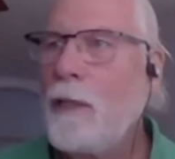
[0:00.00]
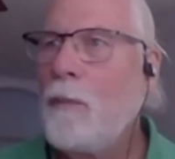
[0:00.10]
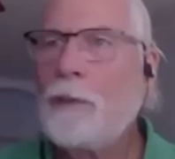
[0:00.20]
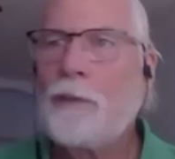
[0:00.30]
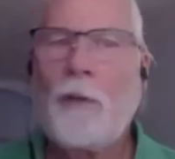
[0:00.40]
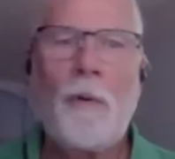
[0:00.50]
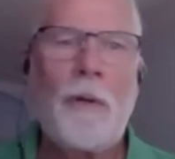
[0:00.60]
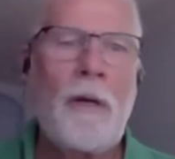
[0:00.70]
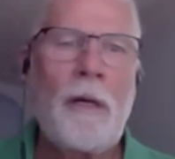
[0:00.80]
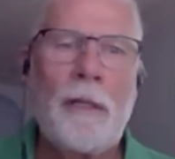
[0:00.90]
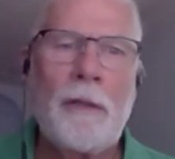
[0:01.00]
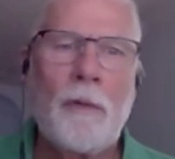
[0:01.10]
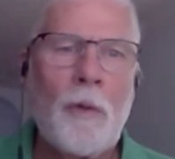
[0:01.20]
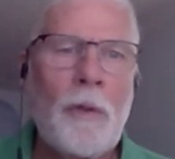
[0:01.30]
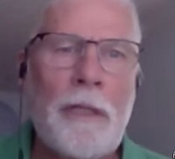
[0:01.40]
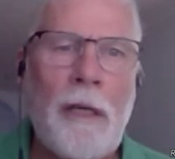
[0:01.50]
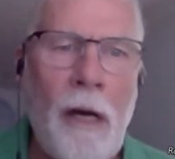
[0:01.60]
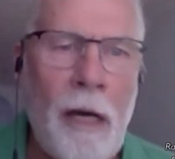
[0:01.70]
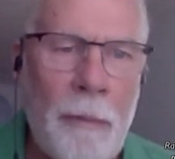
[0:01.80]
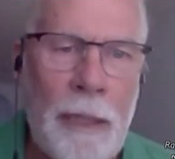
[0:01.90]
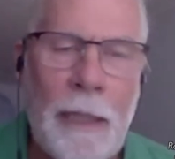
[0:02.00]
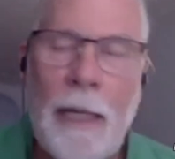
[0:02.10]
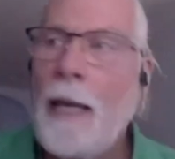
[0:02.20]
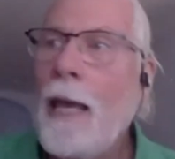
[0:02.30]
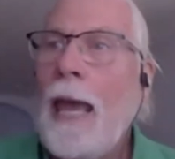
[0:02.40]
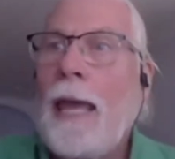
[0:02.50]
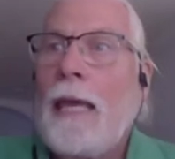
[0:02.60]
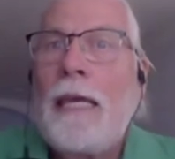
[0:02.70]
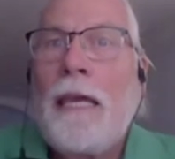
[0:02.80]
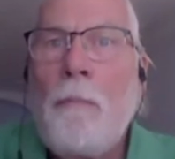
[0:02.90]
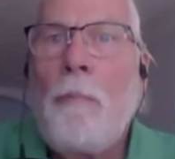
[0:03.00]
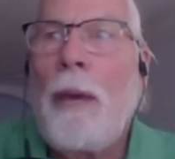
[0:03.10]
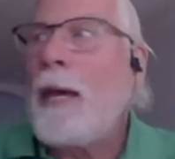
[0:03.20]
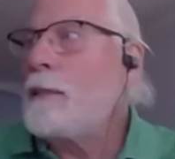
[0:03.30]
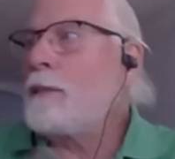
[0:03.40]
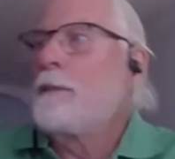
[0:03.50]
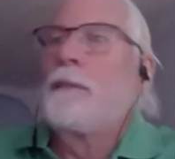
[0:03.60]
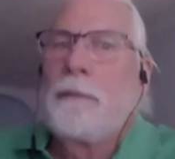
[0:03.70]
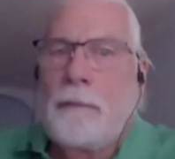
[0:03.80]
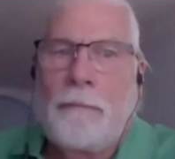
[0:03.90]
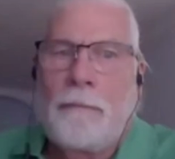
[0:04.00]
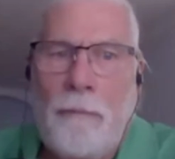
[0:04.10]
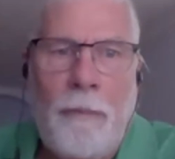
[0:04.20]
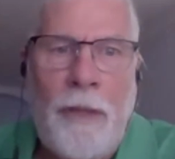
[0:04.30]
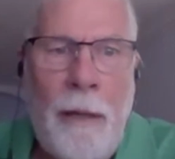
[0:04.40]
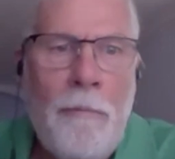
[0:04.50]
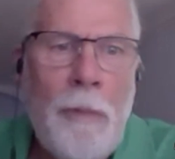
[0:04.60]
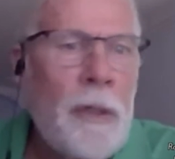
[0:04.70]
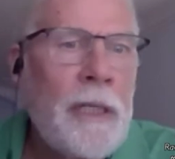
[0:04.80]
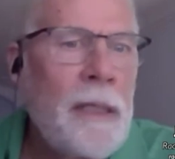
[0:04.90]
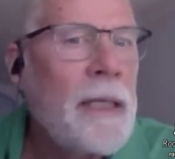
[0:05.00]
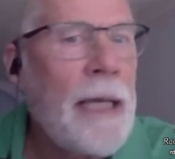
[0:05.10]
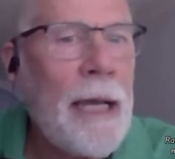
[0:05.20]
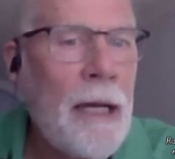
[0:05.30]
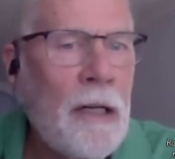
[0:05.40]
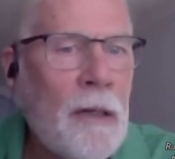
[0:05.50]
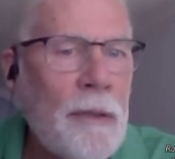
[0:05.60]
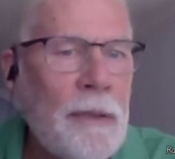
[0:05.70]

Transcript: What's going on in the world economy impacts them milking the cow.